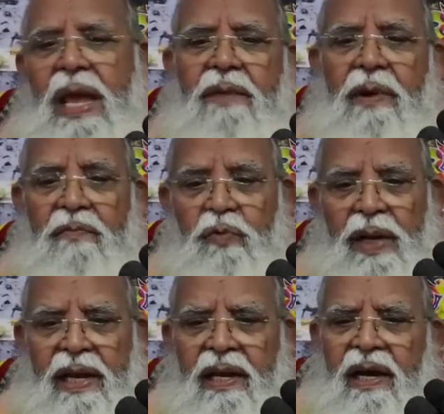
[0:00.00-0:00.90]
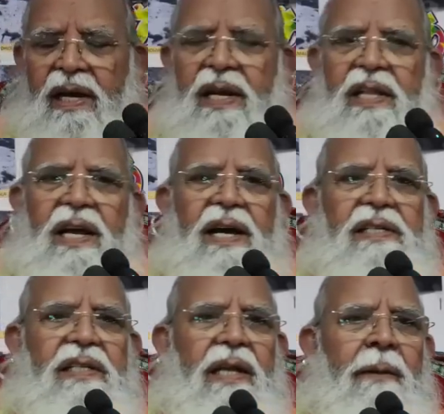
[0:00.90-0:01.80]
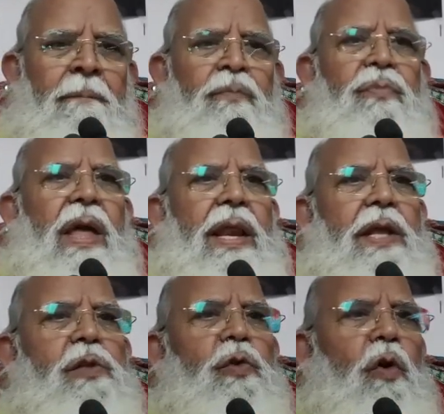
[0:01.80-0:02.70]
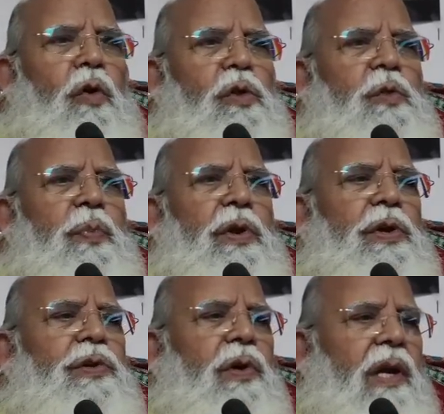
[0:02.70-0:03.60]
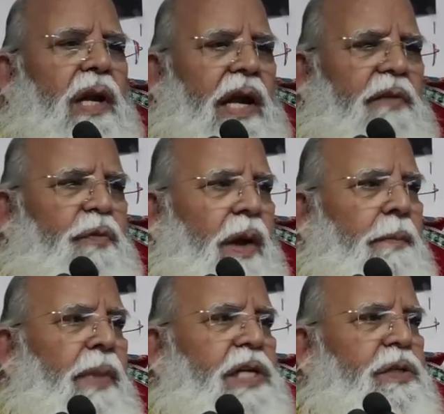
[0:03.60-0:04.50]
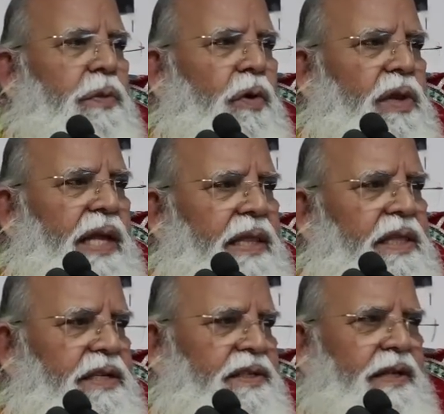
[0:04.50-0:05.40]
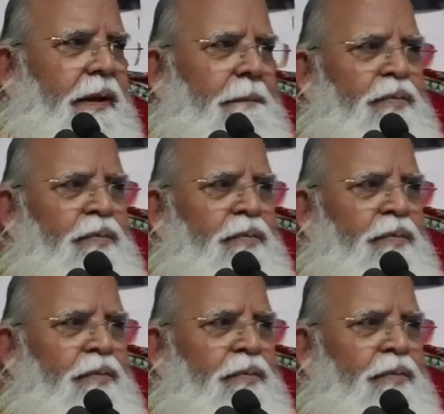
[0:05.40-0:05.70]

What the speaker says: Evam tvai na anyatha asti. There is no spiritual life much more than this.